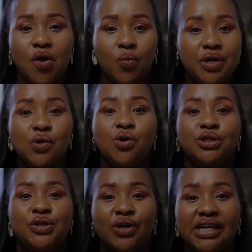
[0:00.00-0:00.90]
When you go
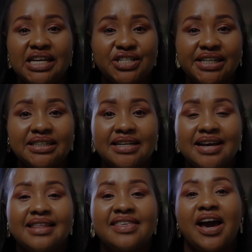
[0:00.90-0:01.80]
to your kitchen,
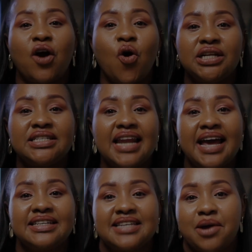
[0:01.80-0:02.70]
there are coins
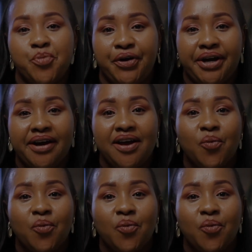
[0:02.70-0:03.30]
lying somewhere.